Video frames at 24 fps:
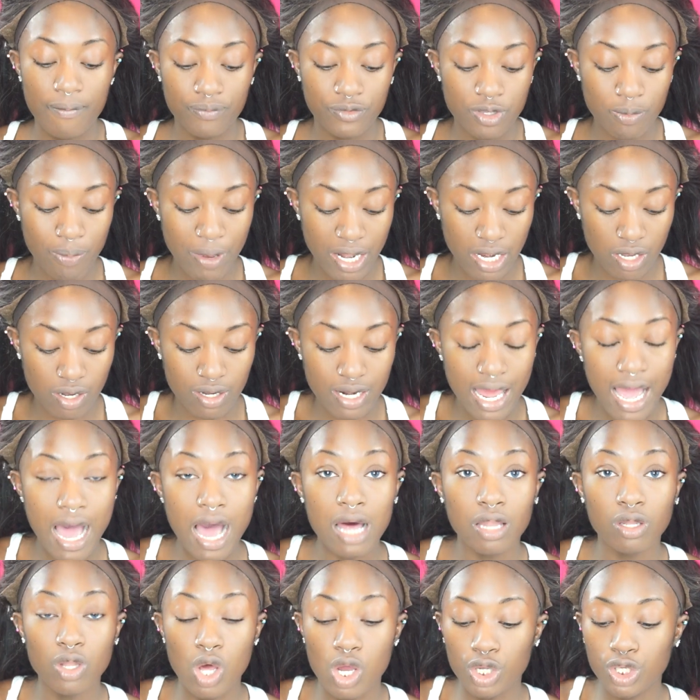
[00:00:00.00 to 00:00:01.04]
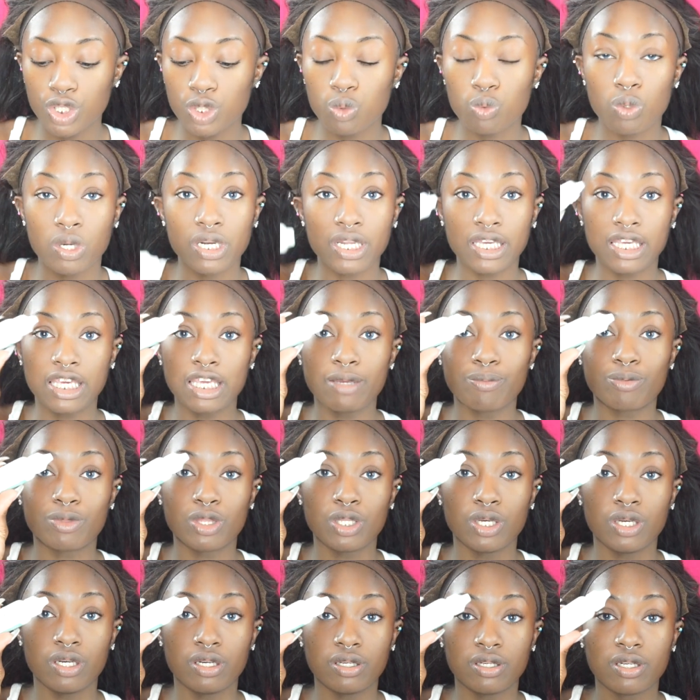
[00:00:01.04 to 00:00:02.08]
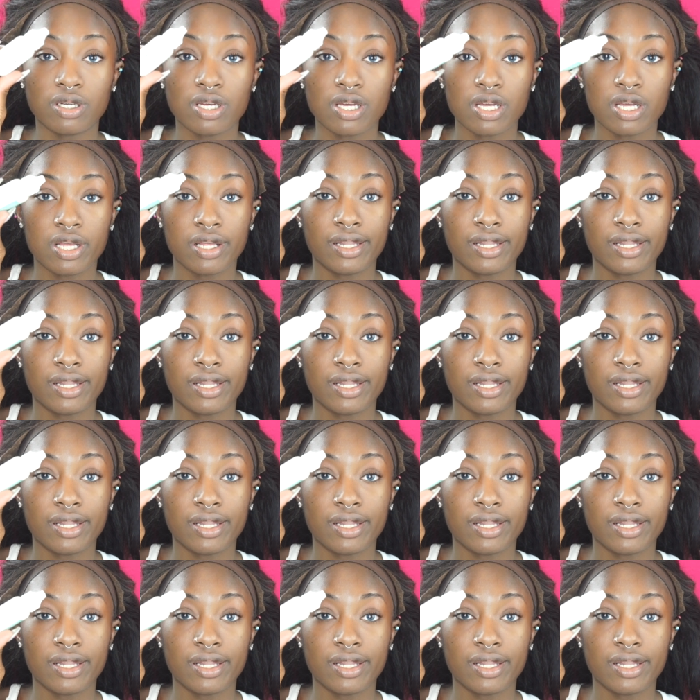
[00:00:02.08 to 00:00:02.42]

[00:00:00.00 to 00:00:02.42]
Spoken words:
Depending on how long you want to keep the